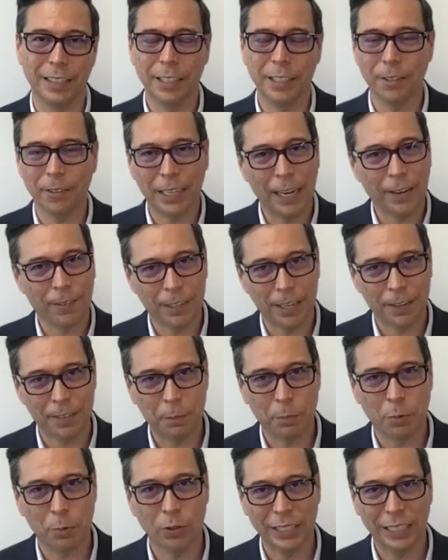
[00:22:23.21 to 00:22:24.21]
You don't mm-hmm. have
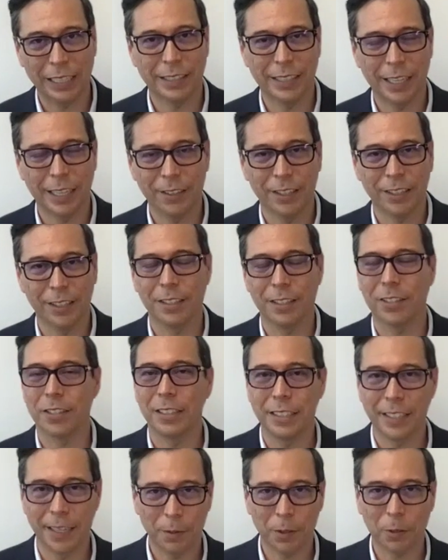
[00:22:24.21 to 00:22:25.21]
gravity pulling it down, and so
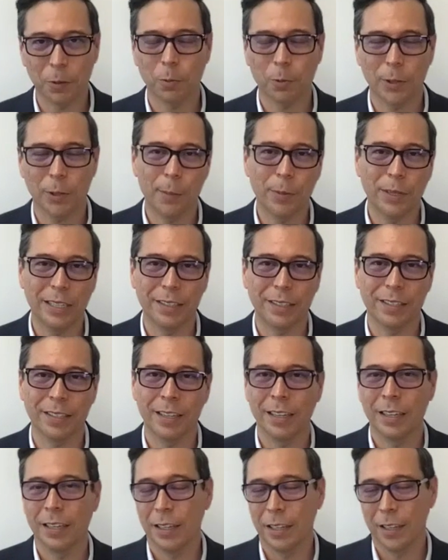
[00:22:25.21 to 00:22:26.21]
the optical properties
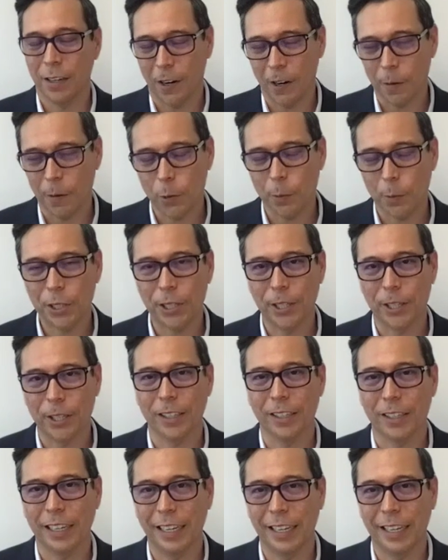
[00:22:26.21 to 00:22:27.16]
are more pure,